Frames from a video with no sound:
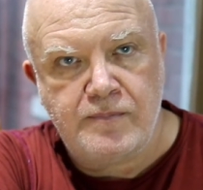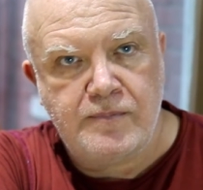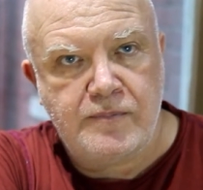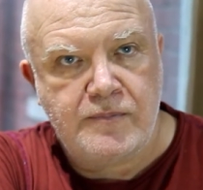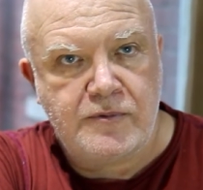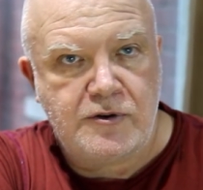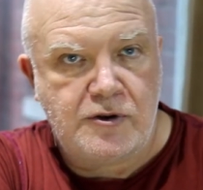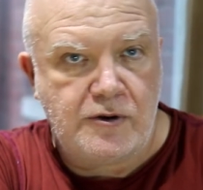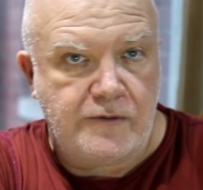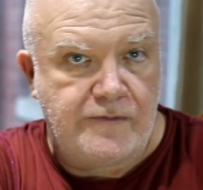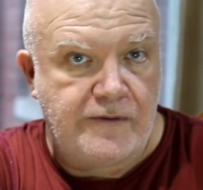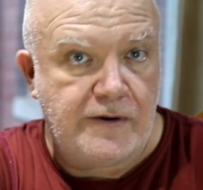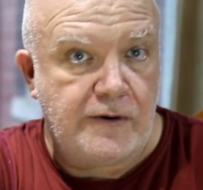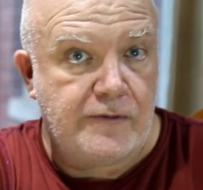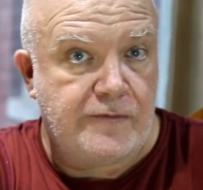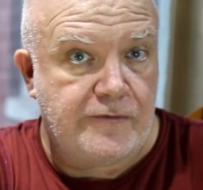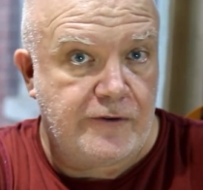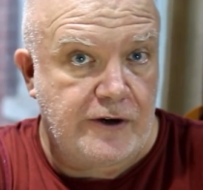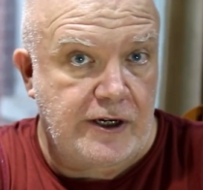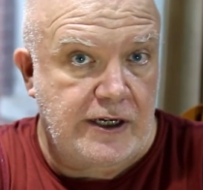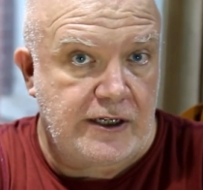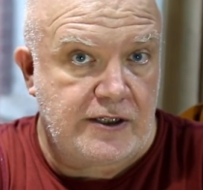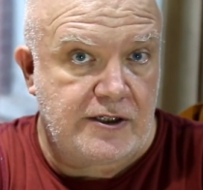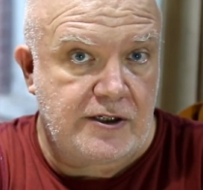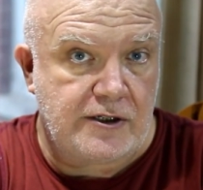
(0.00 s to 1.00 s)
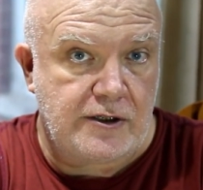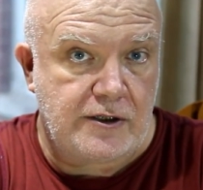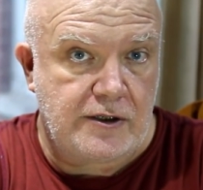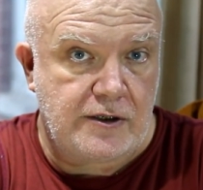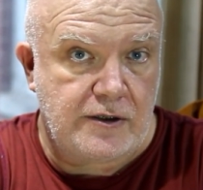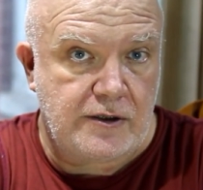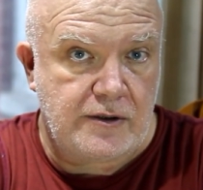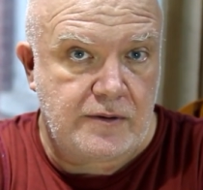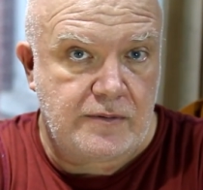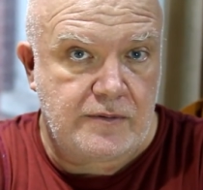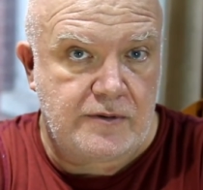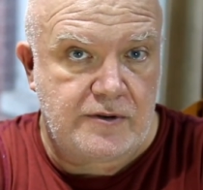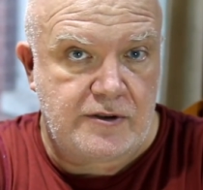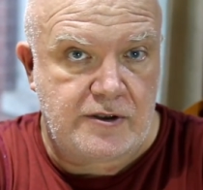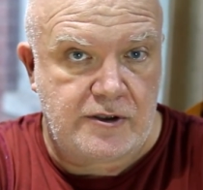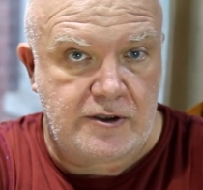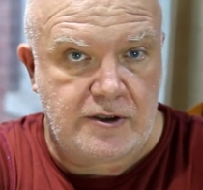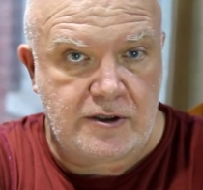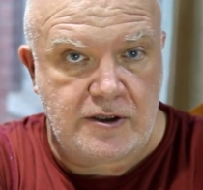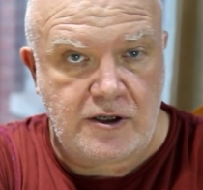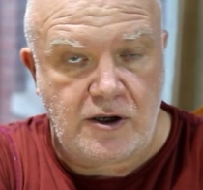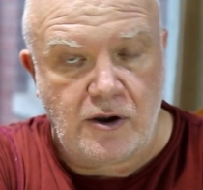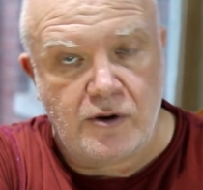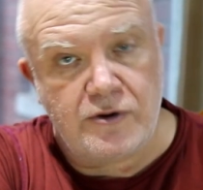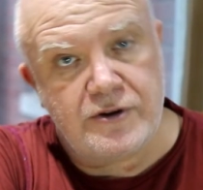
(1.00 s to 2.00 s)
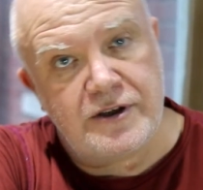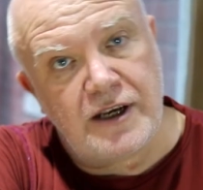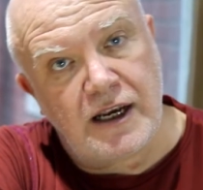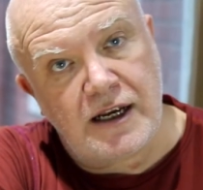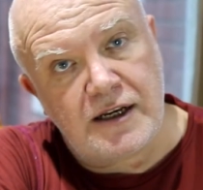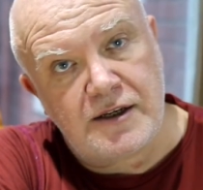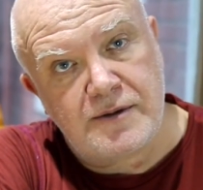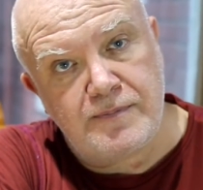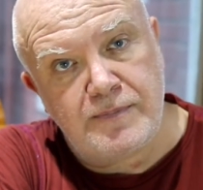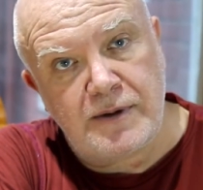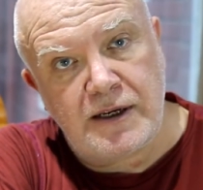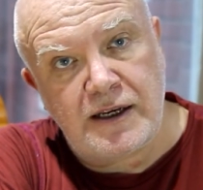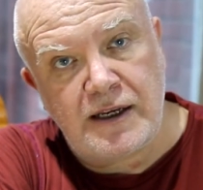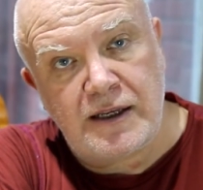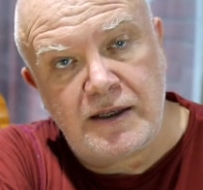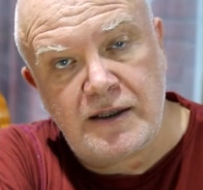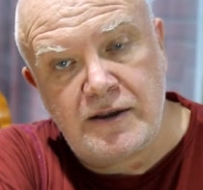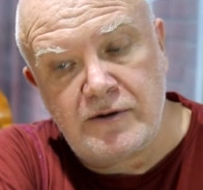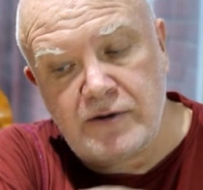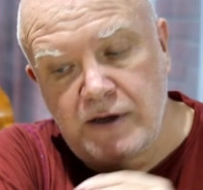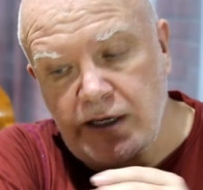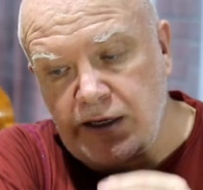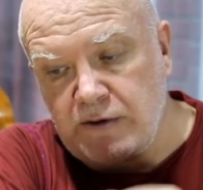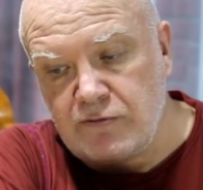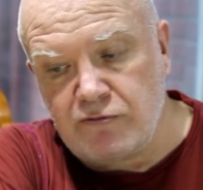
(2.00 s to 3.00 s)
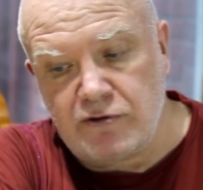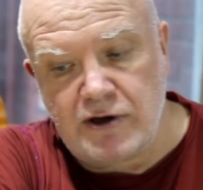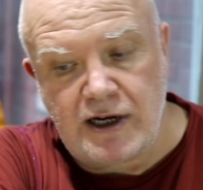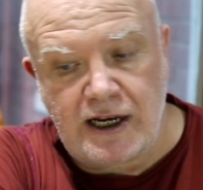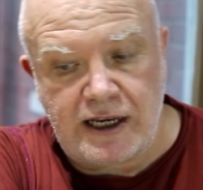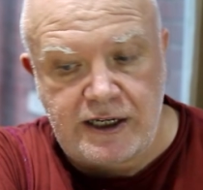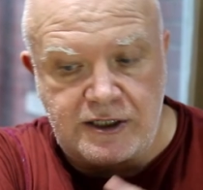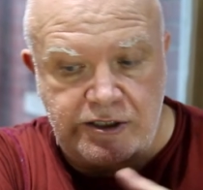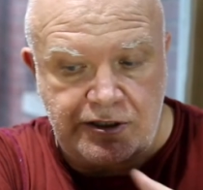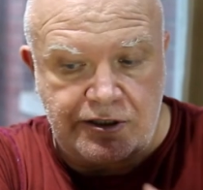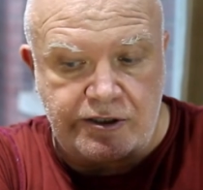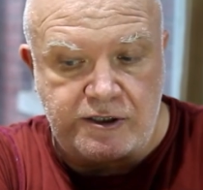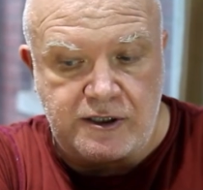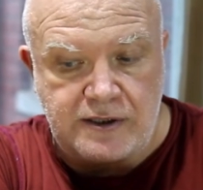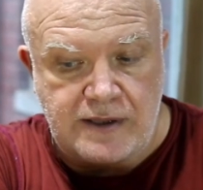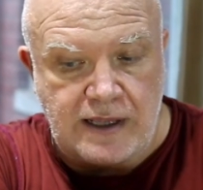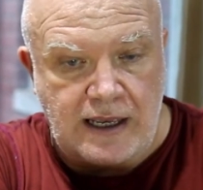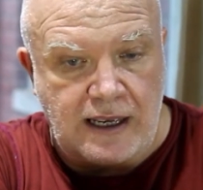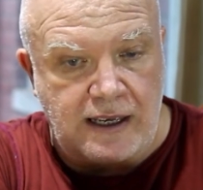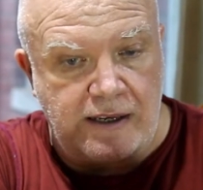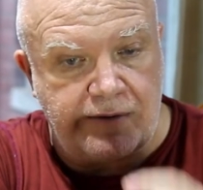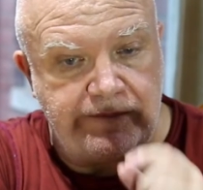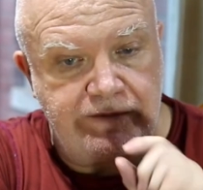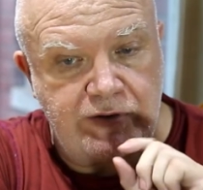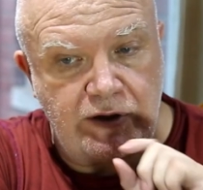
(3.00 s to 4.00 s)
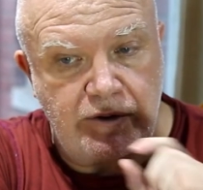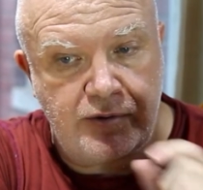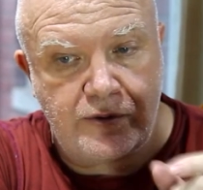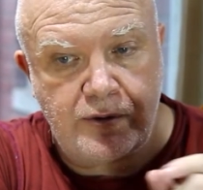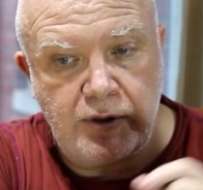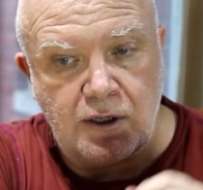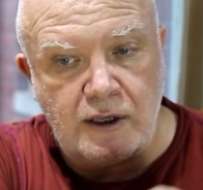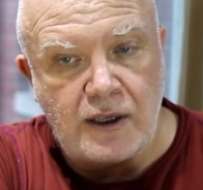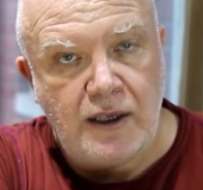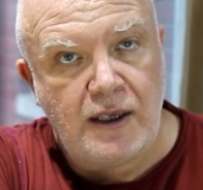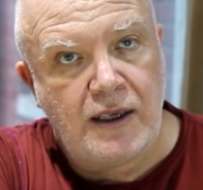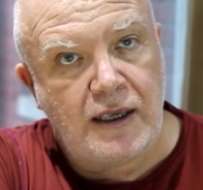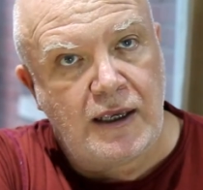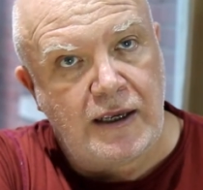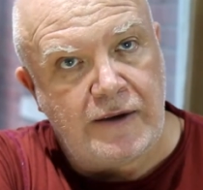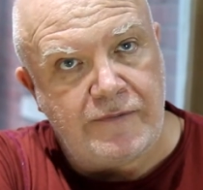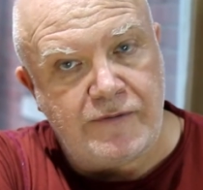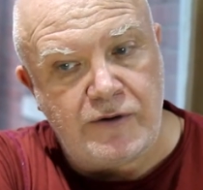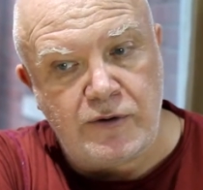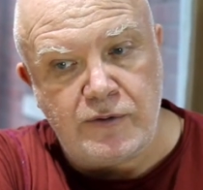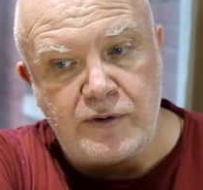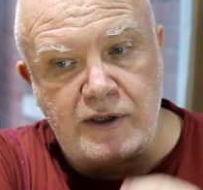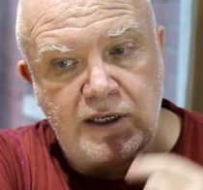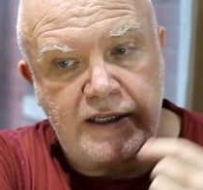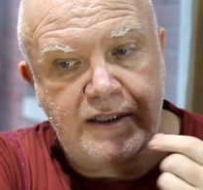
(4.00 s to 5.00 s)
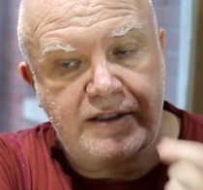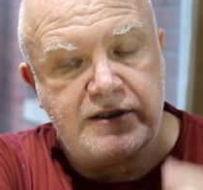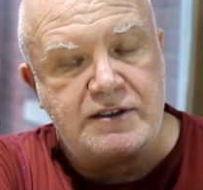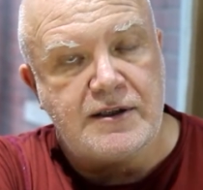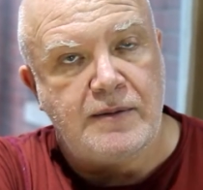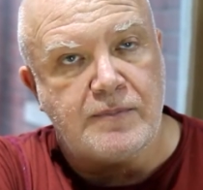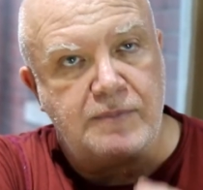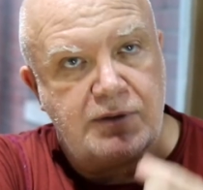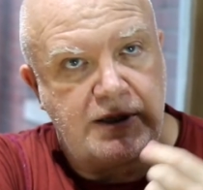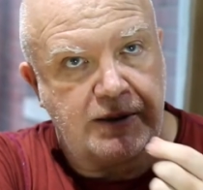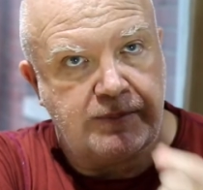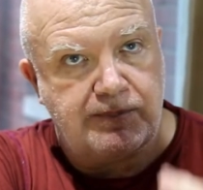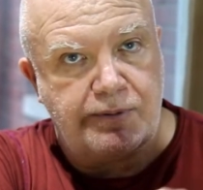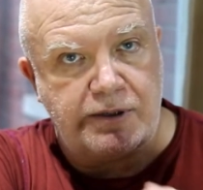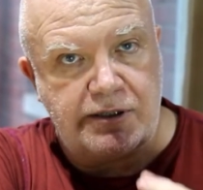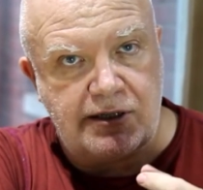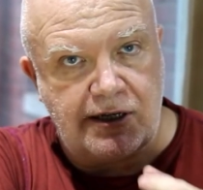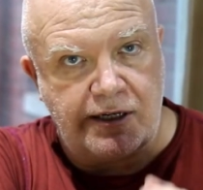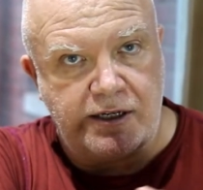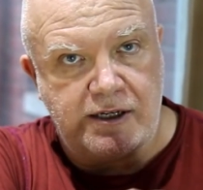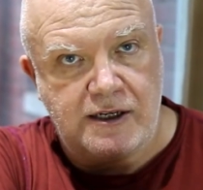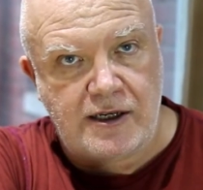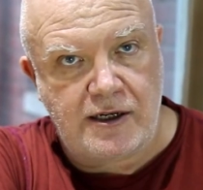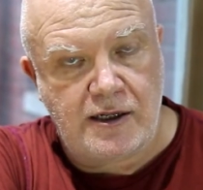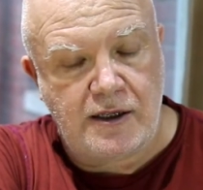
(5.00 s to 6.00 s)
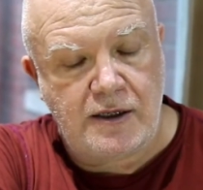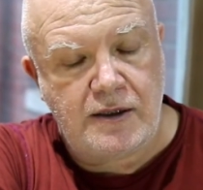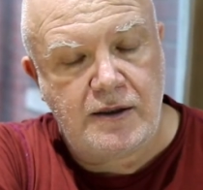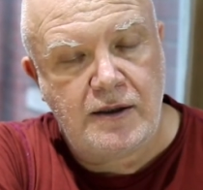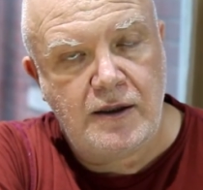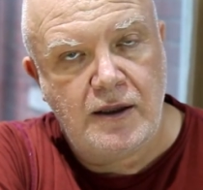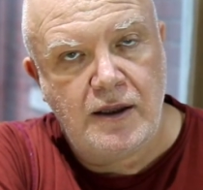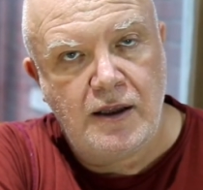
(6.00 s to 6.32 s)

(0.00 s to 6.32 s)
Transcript: do feel free to contact me in relation to that if you need something particular,